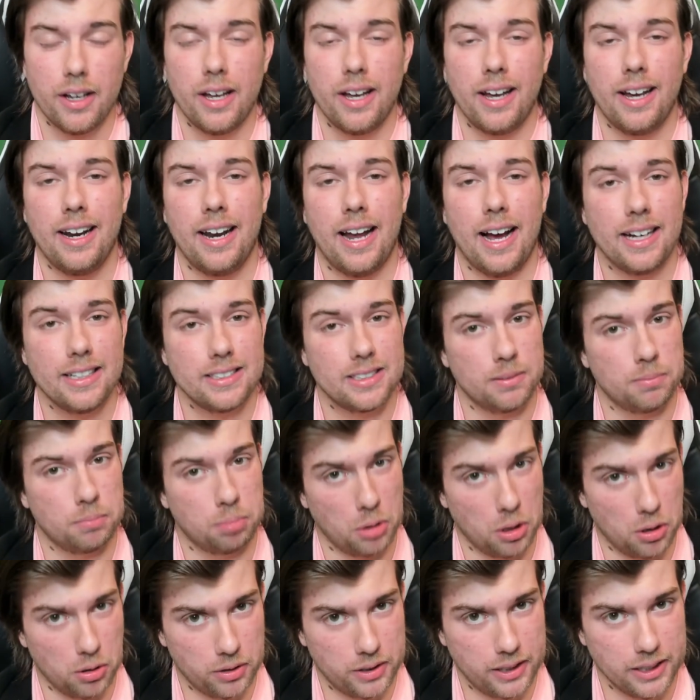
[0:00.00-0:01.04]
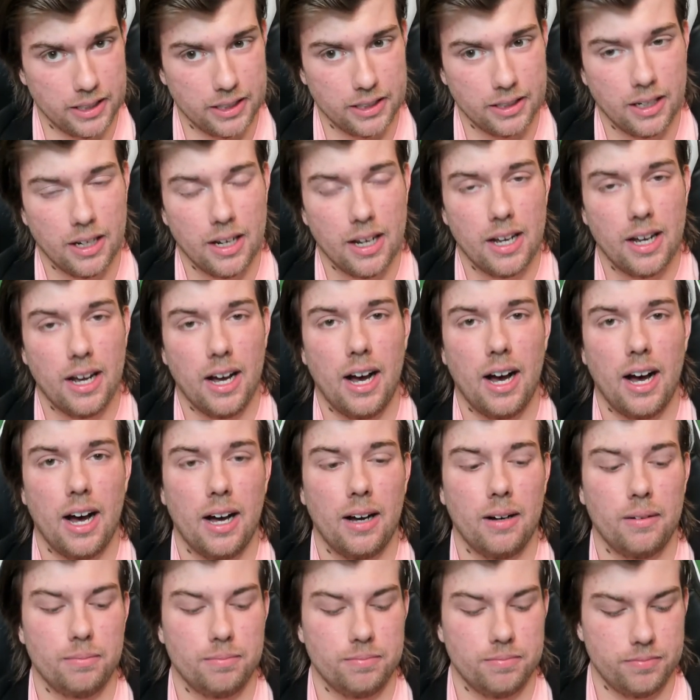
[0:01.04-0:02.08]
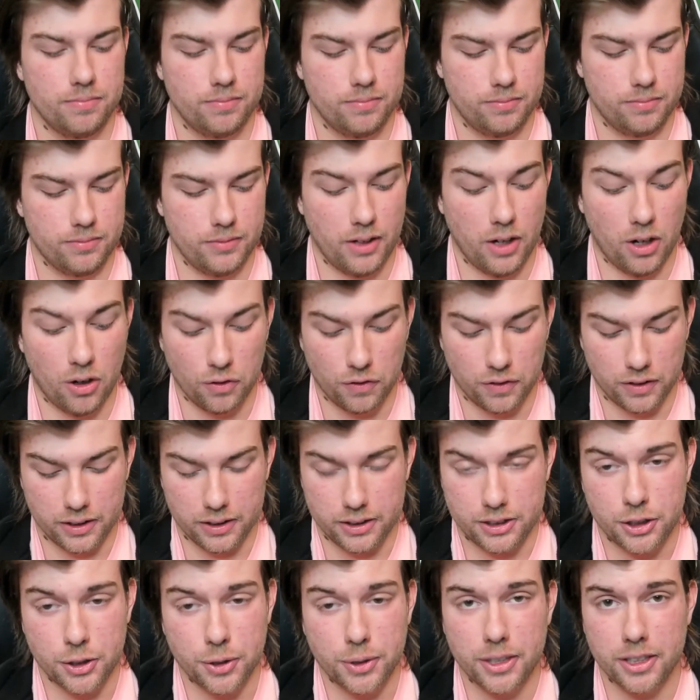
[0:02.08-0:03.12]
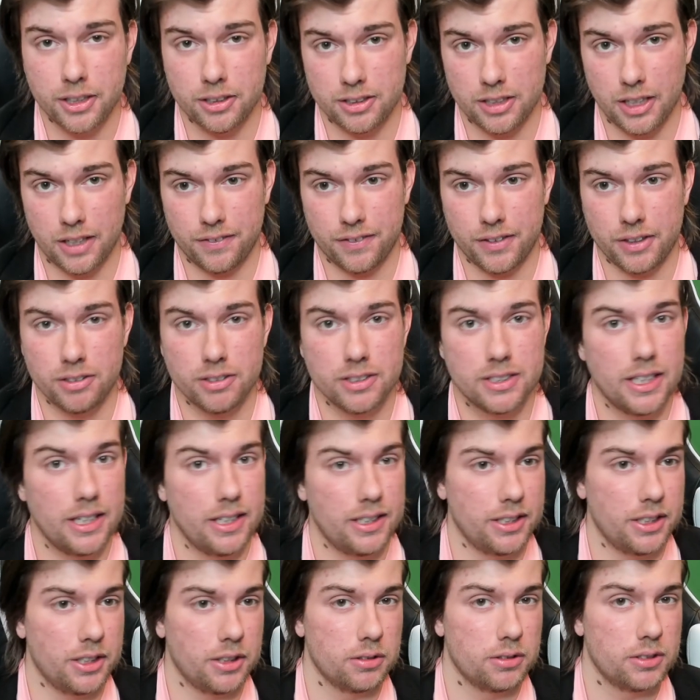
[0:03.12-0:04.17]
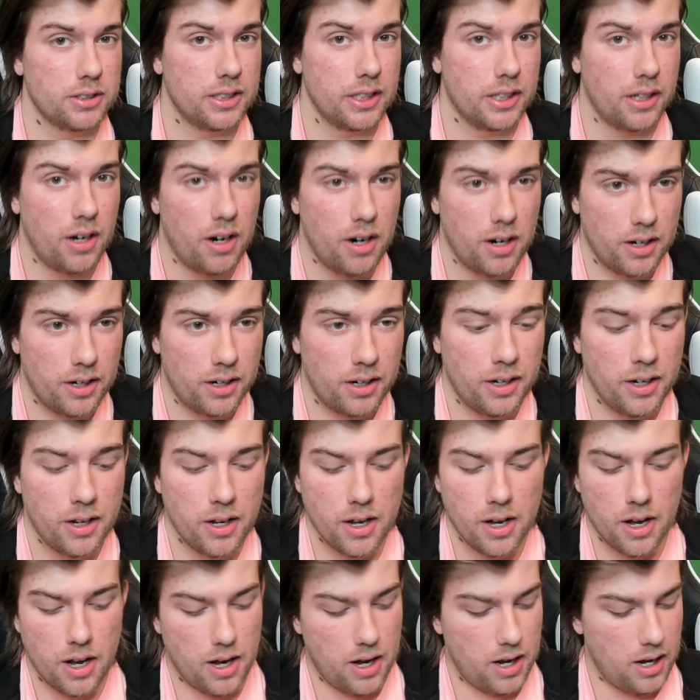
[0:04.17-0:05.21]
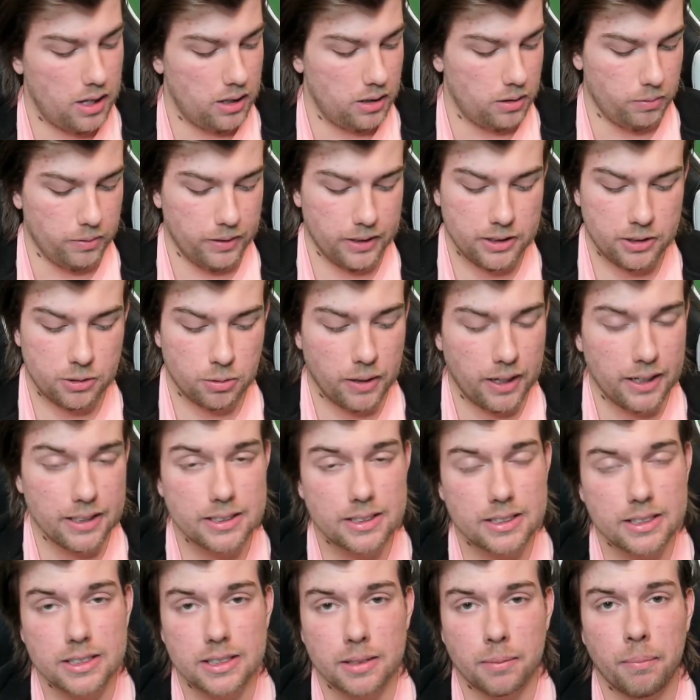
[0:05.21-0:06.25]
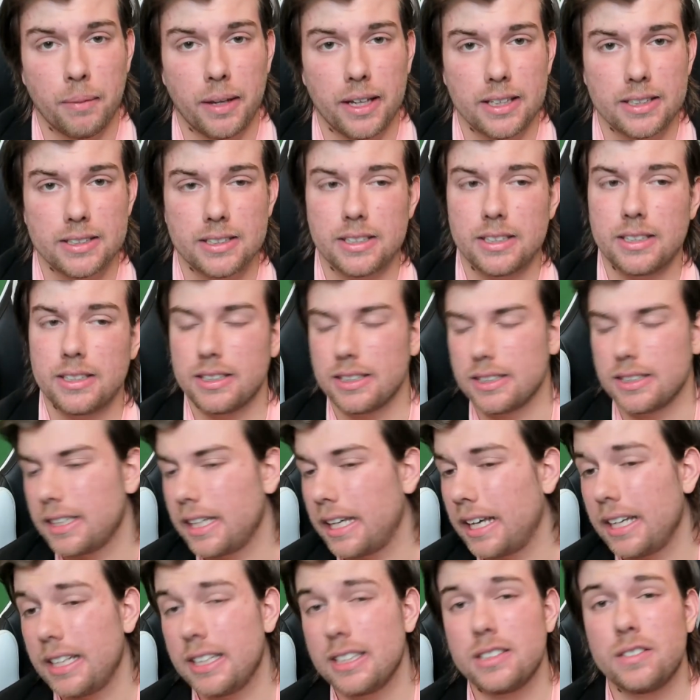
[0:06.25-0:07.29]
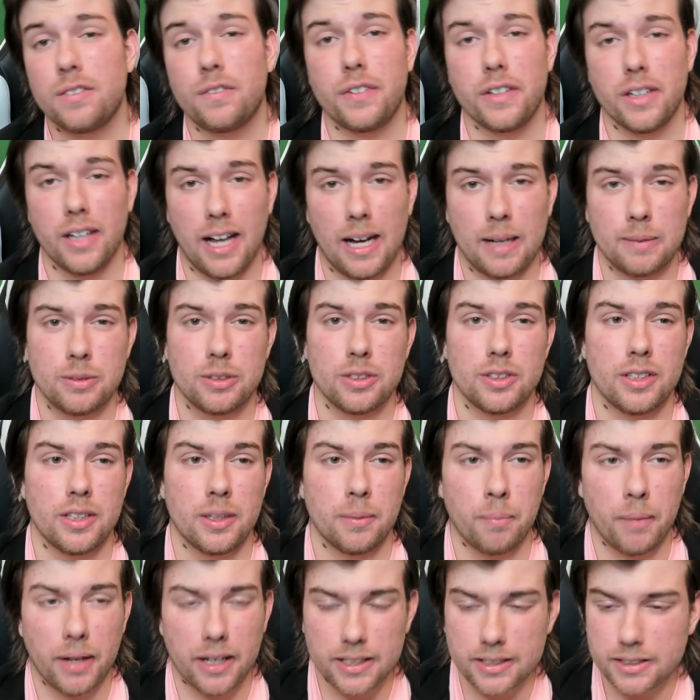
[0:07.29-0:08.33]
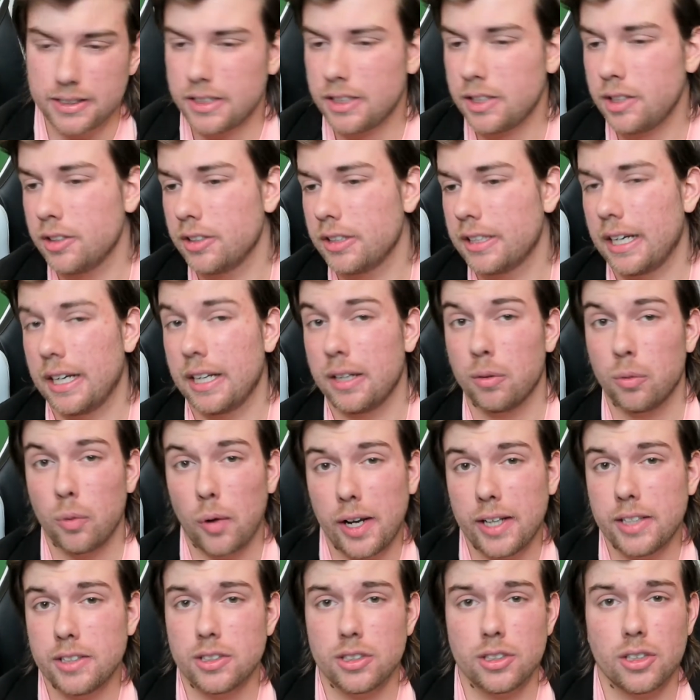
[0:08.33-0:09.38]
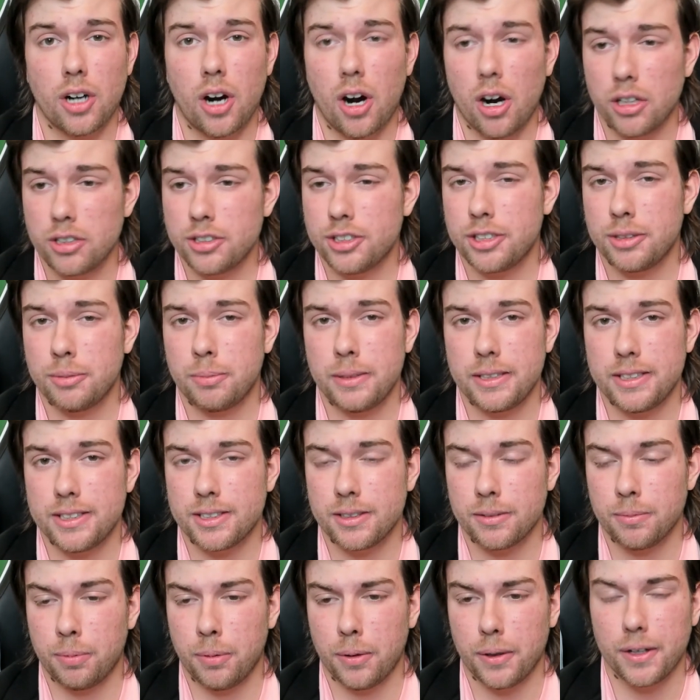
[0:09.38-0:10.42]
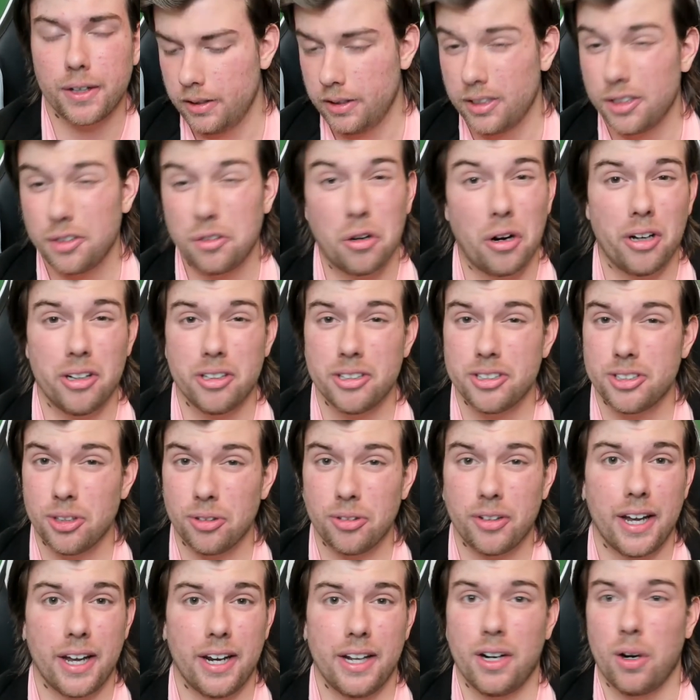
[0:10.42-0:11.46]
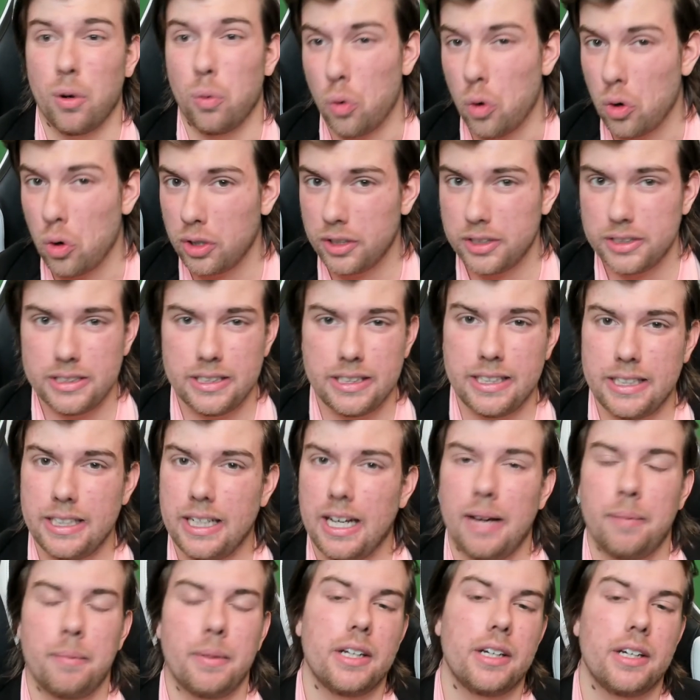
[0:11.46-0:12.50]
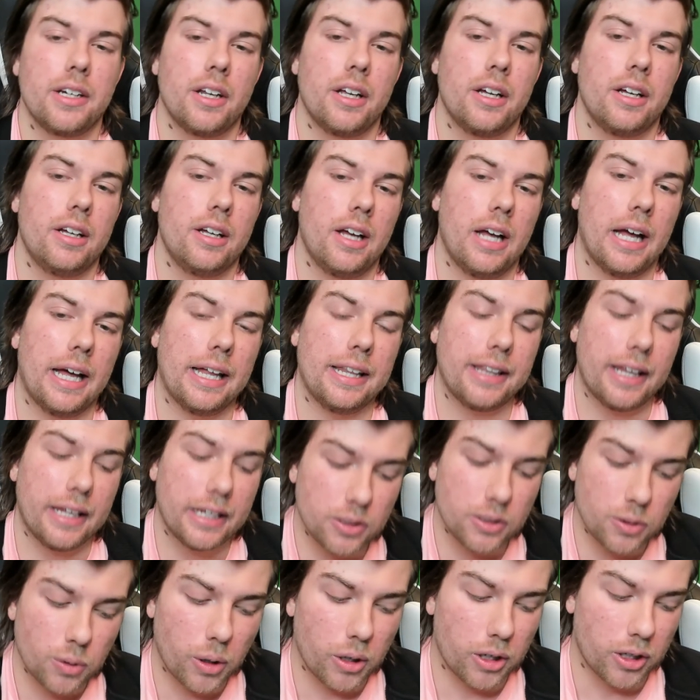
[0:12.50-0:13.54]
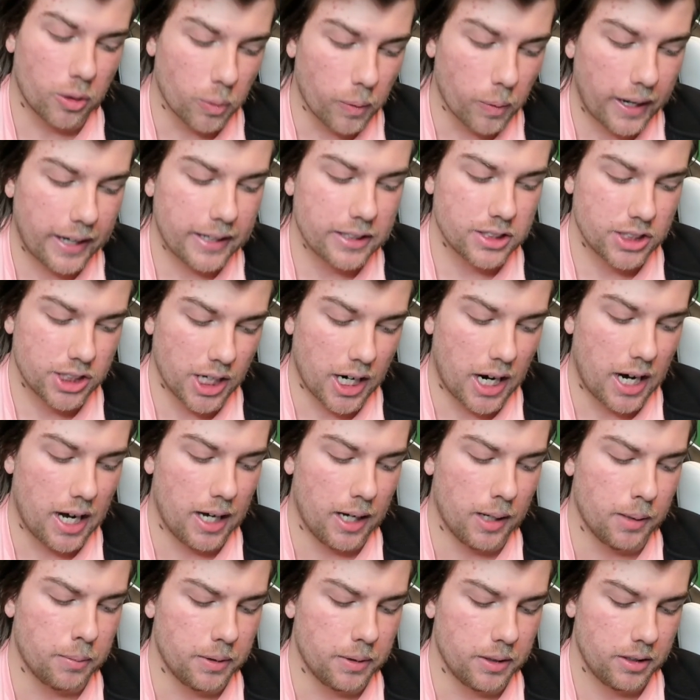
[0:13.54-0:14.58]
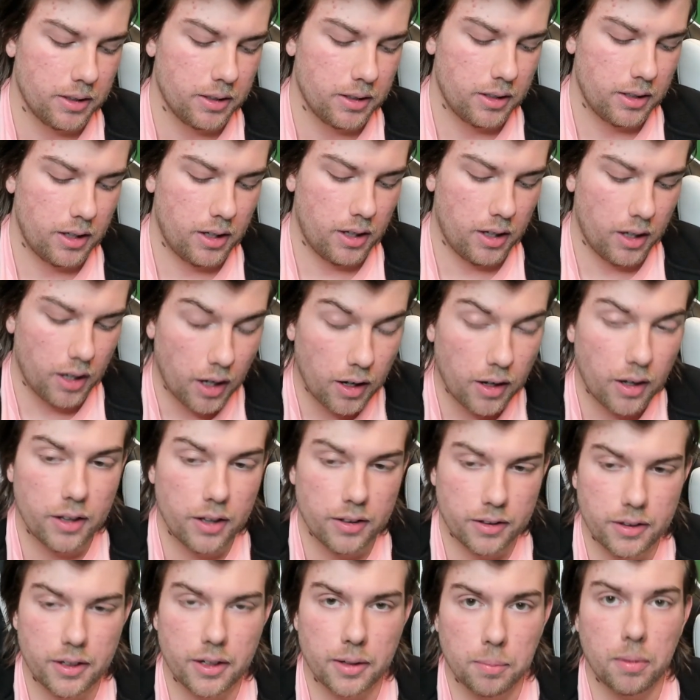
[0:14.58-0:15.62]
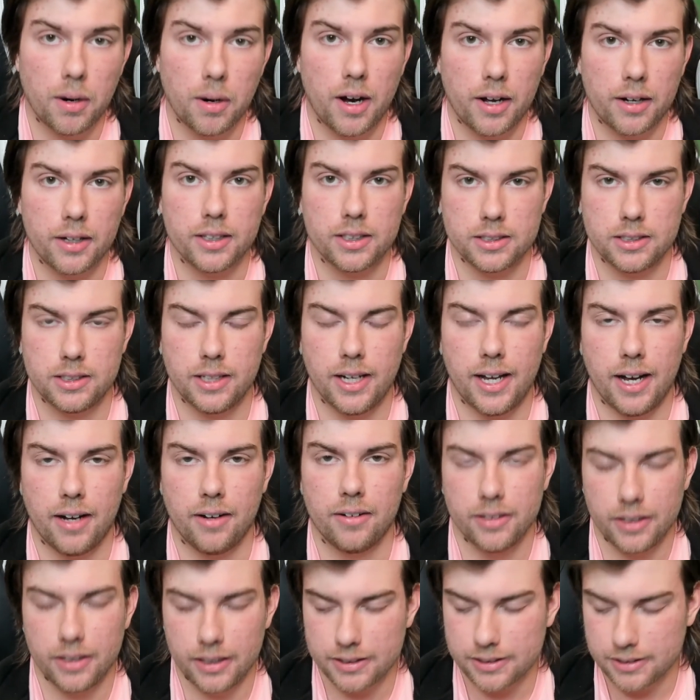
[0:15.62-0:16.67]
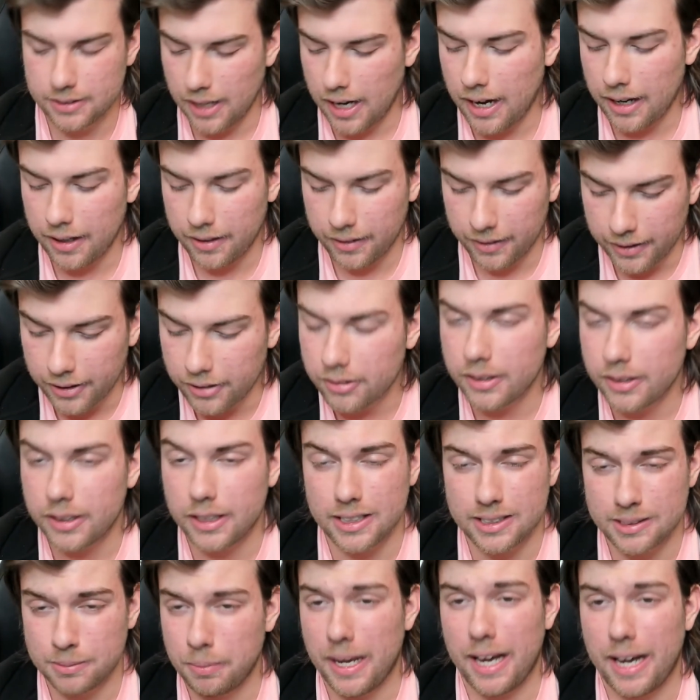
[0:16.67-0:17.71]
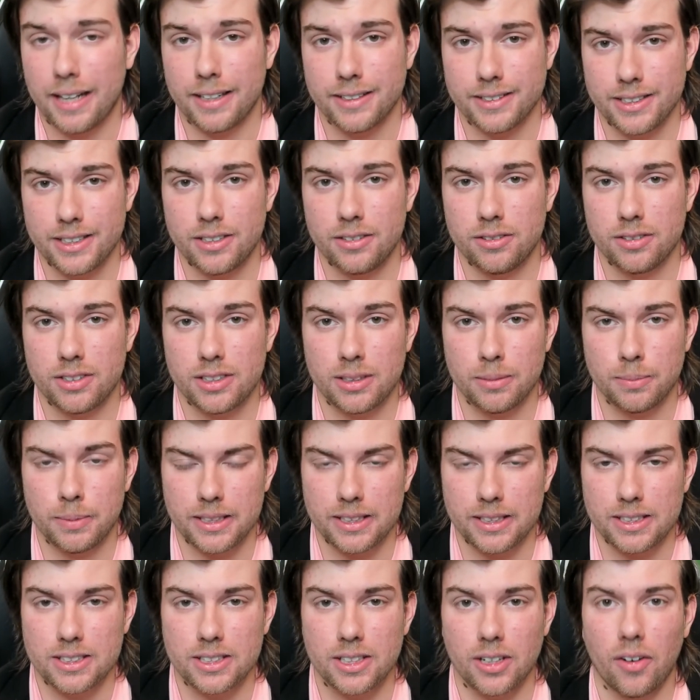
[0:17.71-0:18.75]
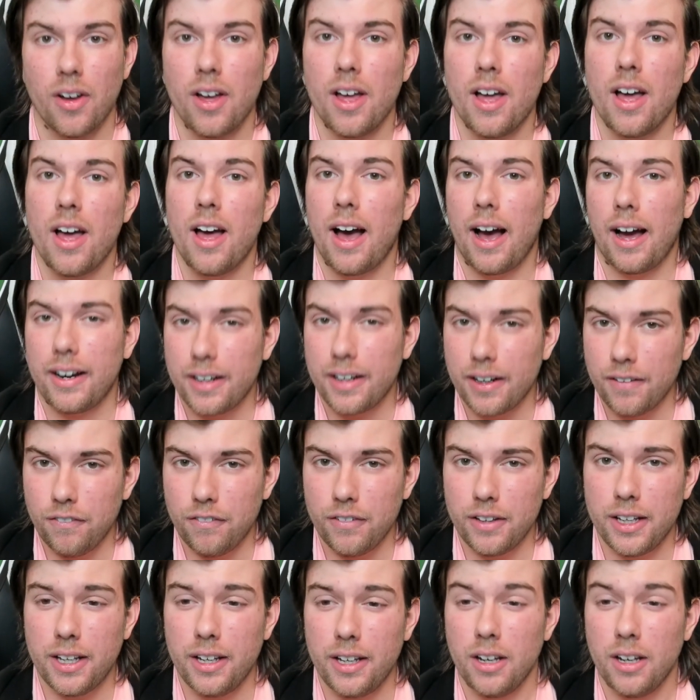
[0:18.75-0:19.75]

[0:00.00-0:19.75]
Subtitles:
It hasn't broken. Over the 2 years I've used it and used it hard. The wrist rest is amazing. The keys feel absolutely amazing. You're getting Razer RGB support. You're also getting a warranty. I mean, they do a great job on their products now. It's not nearly as bad as it used to be. So I definitely